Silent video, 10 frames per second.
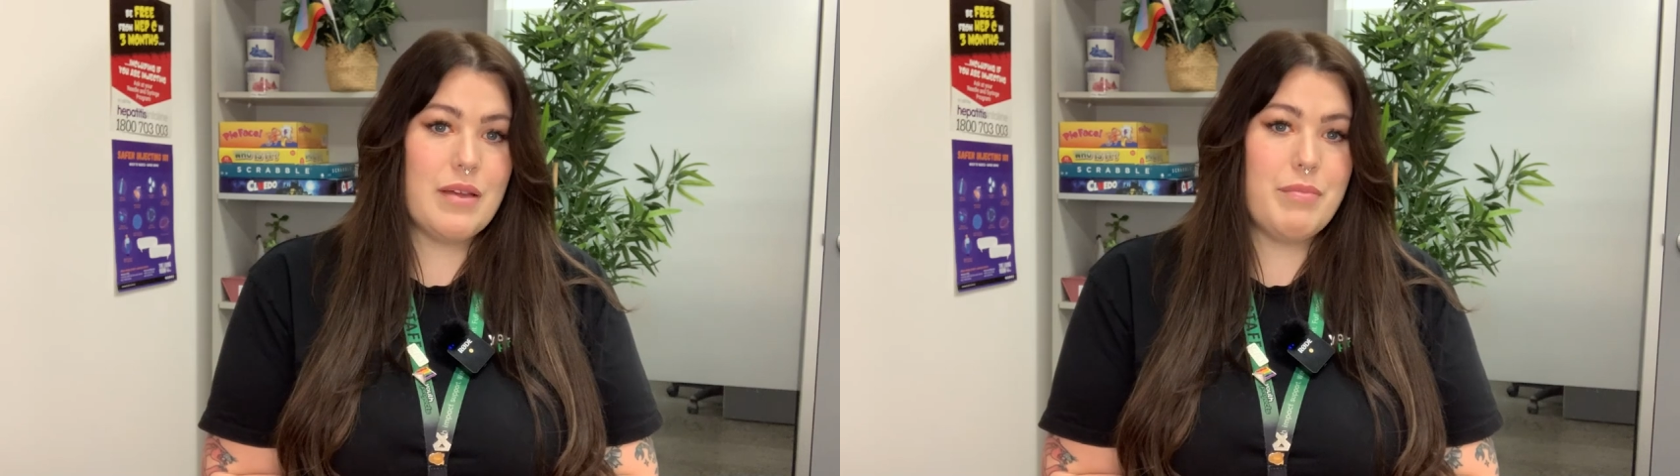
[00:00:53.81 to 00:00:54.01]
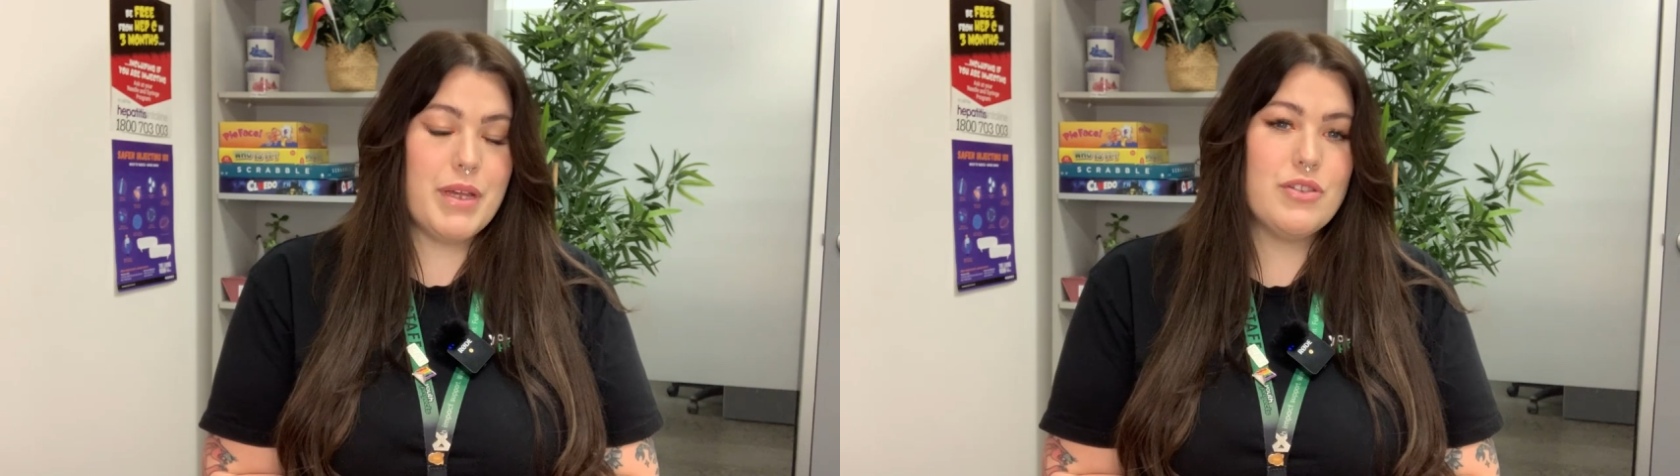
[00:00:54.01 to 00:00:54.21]

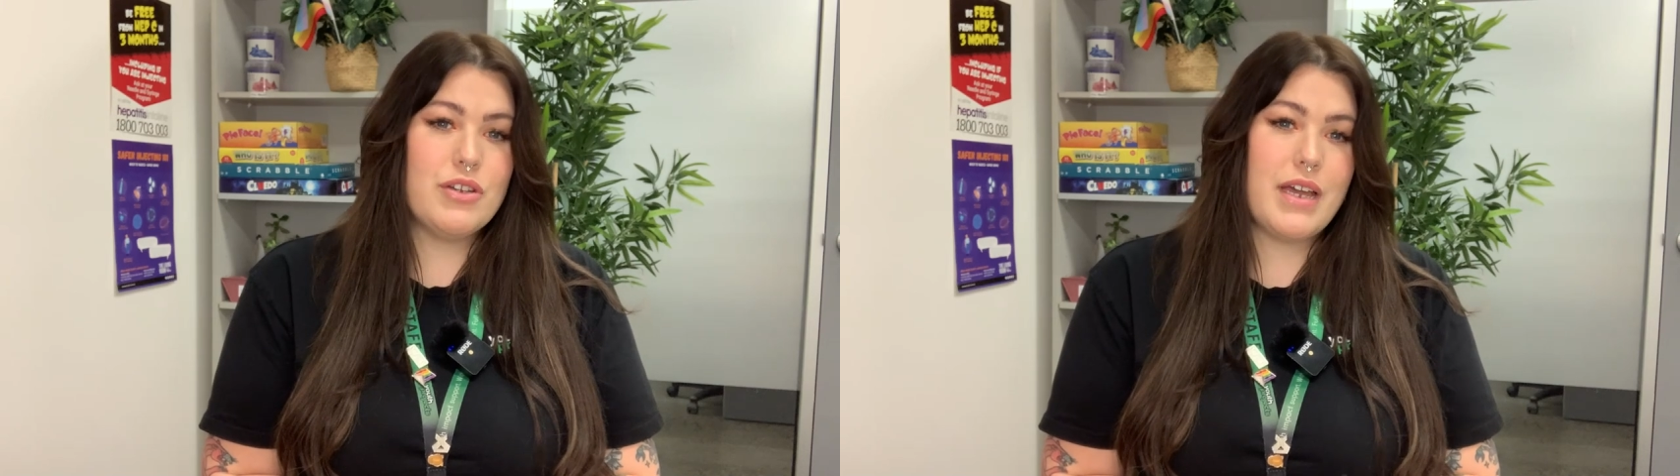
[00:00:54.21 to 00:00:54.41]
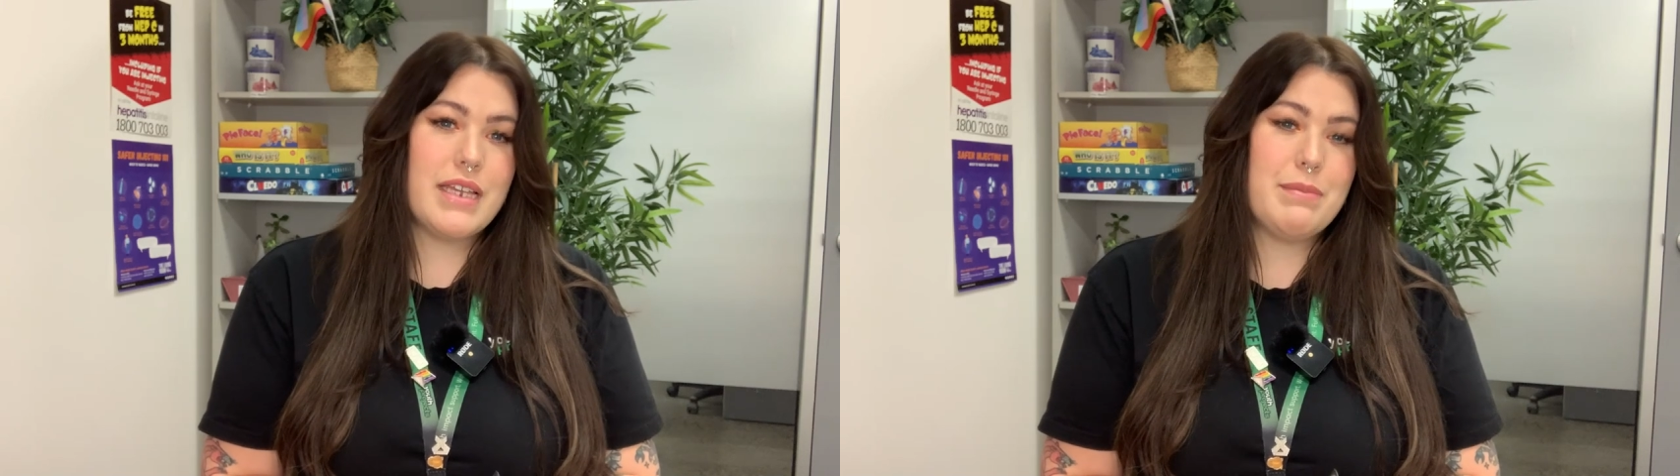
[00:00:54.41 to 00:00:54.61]

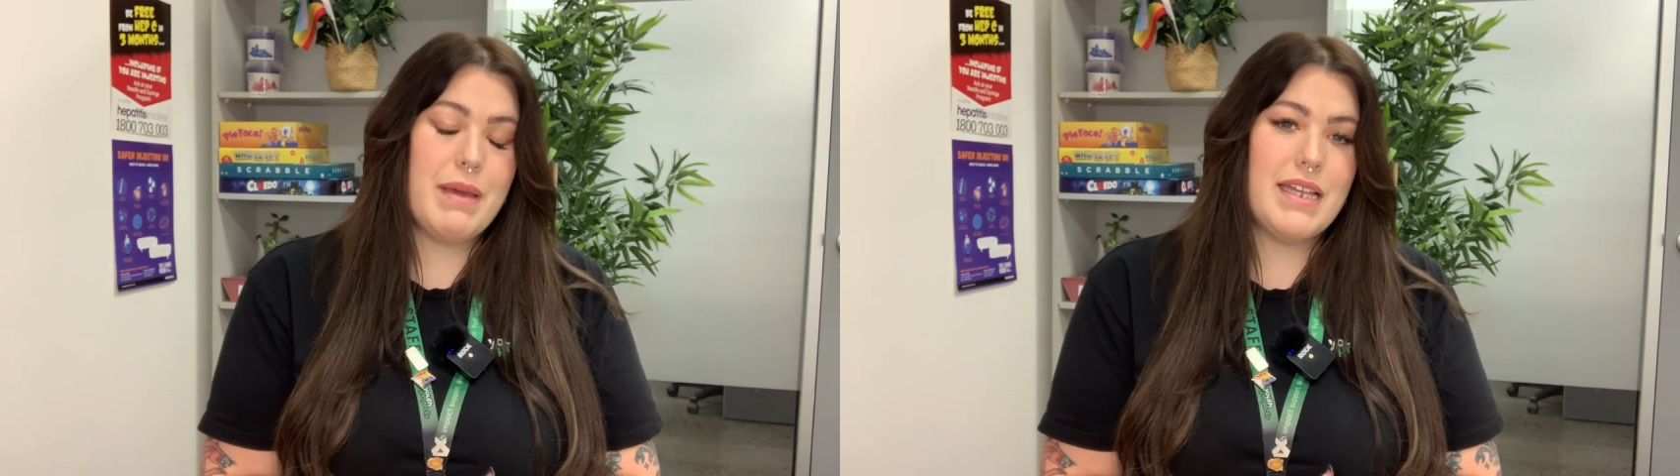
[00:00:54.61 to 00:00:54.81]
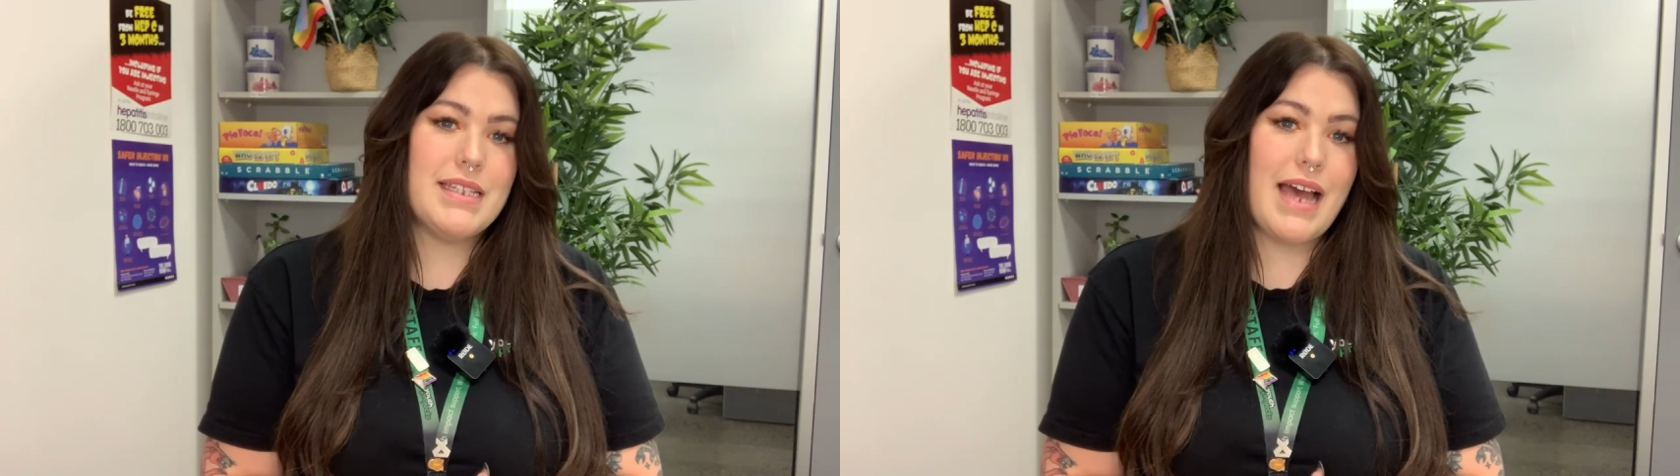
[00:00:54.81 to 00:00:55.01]

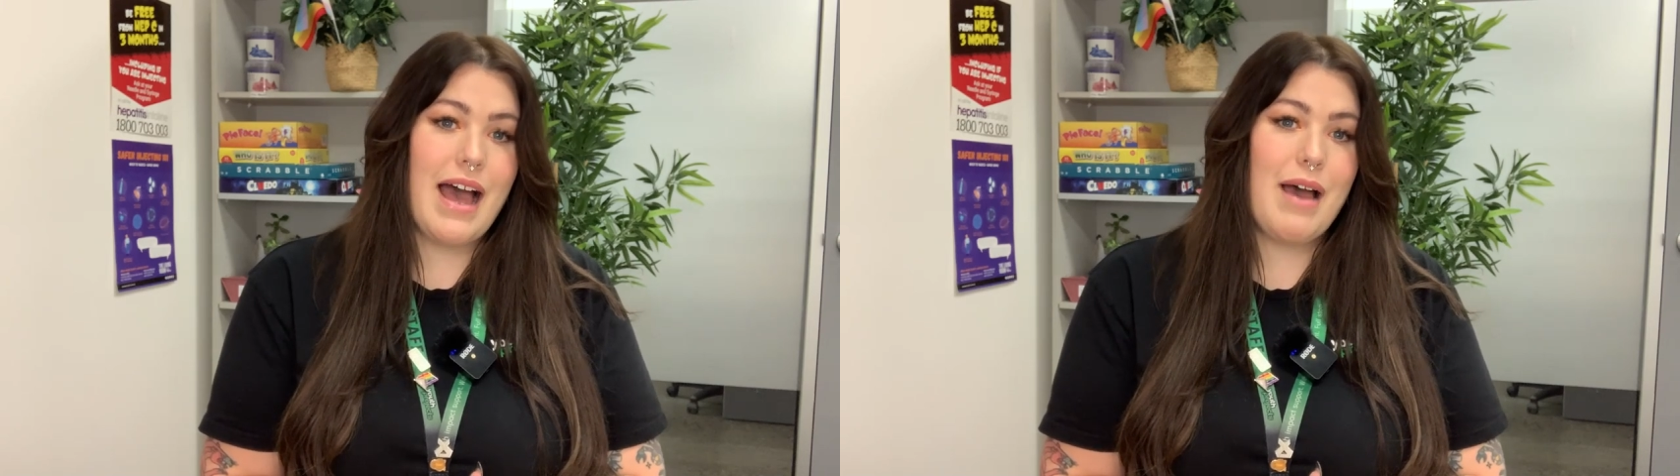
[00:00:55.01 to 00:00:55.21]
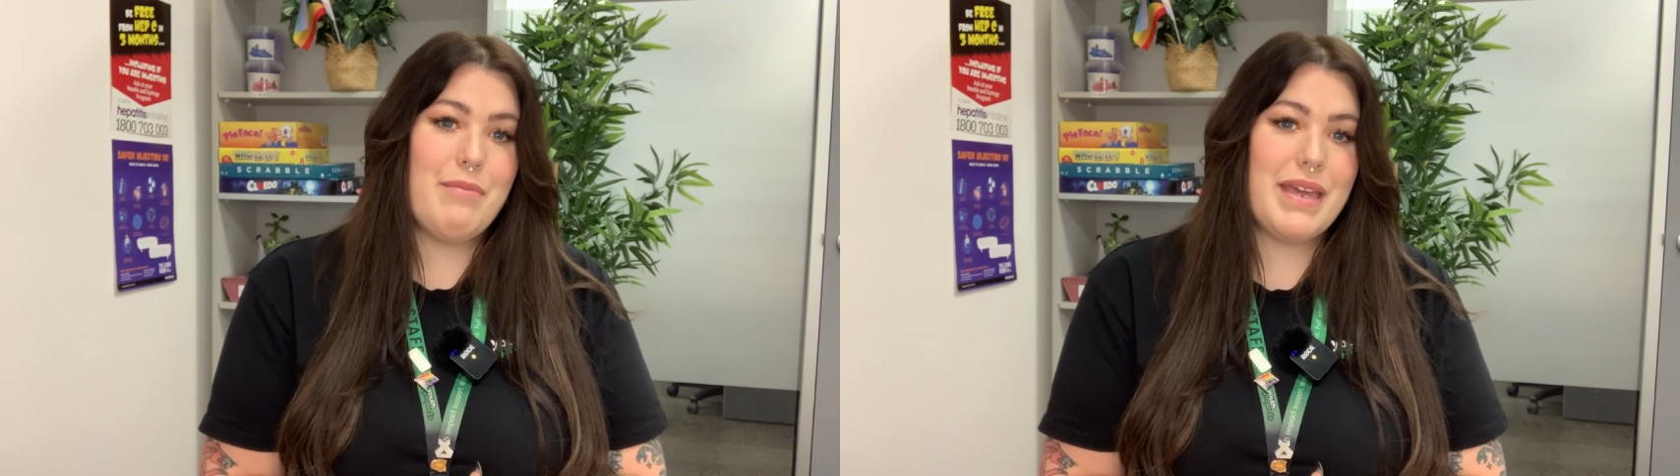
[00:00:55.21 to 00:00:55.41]
benzodiazepines
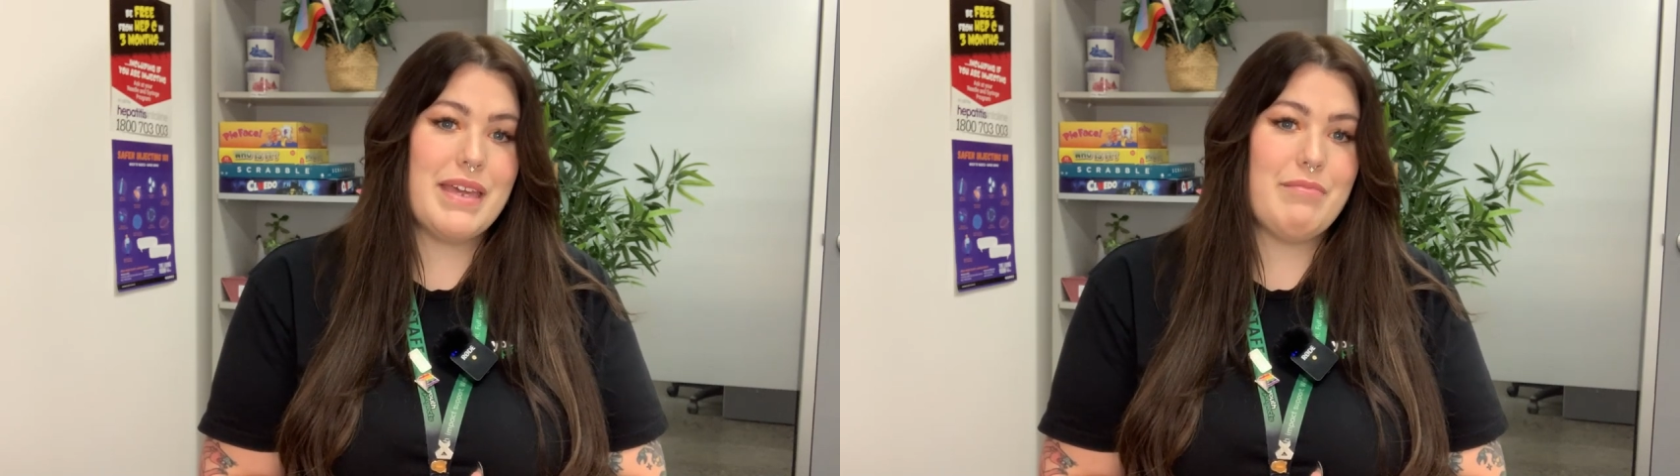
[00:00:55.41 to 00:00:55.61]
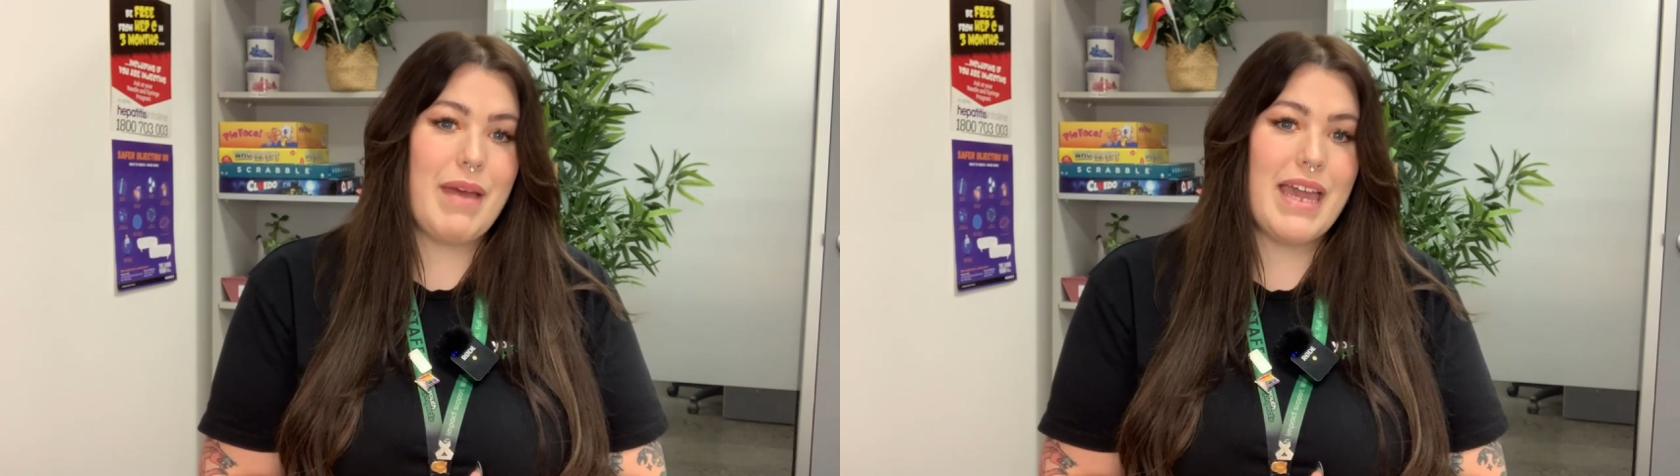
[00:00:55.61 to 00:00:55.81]
are
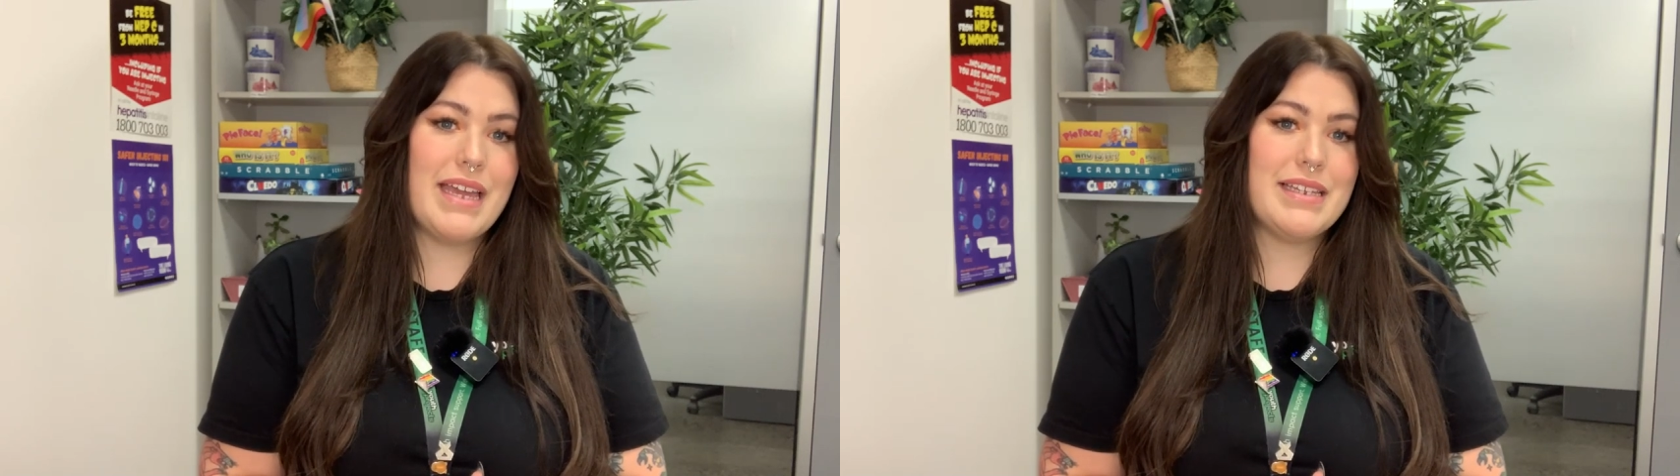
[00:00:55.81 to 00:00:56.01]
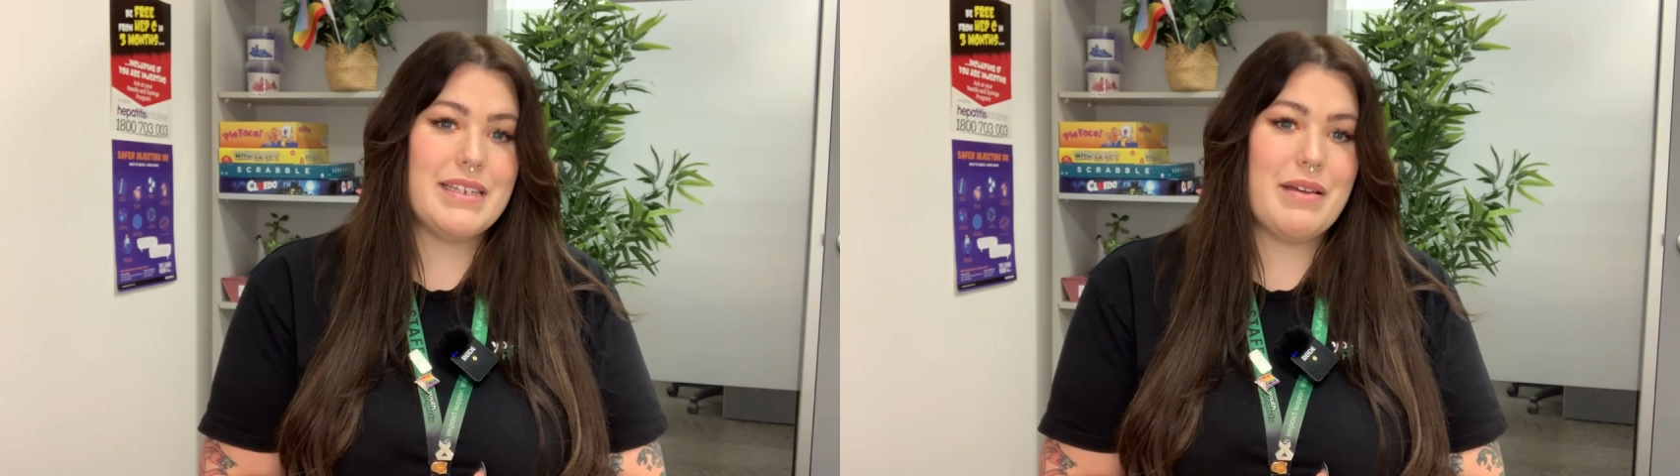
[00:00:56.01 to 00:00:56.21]
being
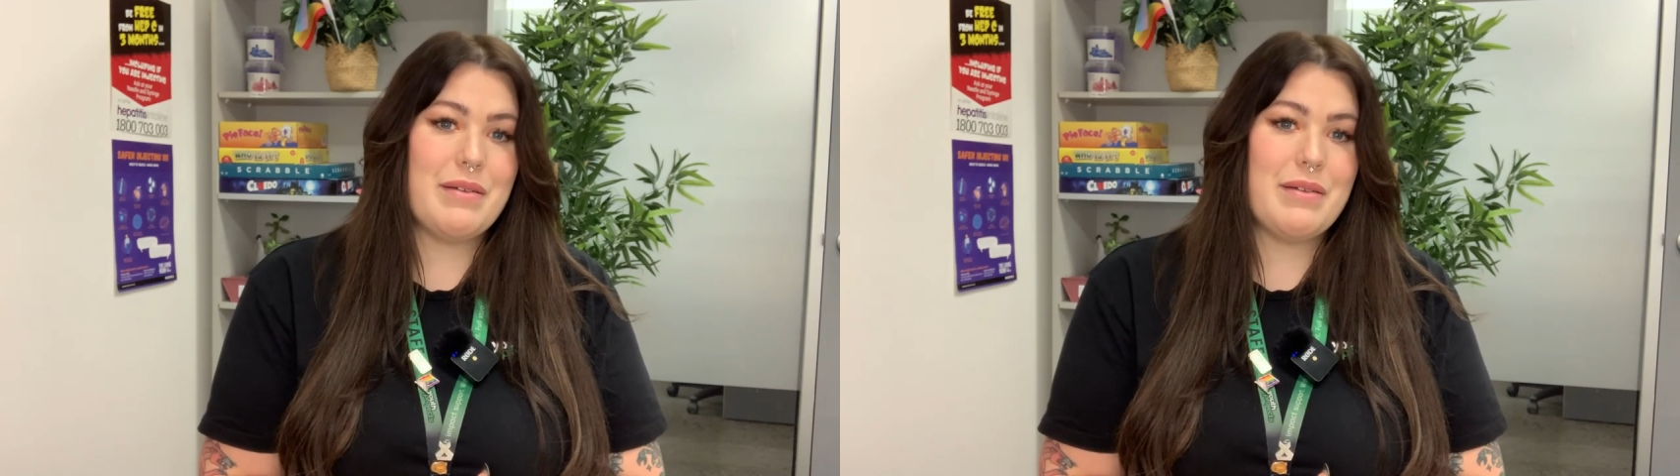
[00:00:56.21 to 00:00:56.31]
made